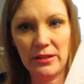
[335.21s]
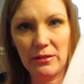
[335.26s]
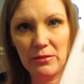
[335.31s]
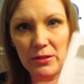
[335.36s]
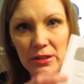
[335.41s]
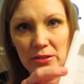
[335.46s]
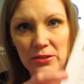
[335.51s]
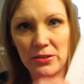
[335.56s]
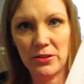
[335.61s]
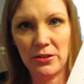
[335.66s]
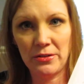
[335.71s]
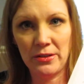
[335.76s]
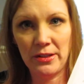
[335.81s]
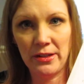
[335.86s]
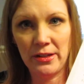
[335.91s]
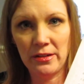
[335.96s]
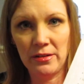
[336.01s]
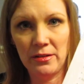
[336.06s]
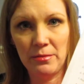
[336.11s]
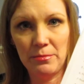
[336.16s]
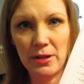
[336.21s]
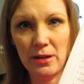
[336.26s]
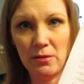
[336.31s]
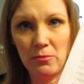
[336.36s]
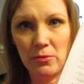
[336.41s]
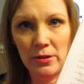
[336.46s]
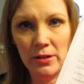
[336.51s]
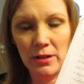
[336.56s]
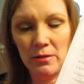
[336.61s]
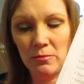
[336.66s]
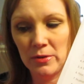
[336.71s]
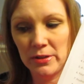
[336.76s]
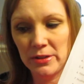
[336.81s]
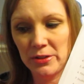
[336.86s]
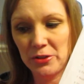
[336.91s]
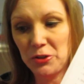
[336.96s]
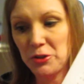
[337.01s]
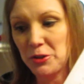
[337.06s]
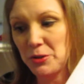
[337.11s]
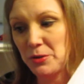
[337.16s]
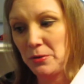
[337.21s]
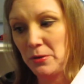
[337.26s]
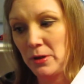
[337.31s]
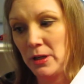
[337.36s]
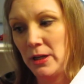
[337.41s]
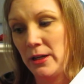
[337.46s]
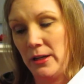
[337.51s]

can start thinking about what I want to shoot.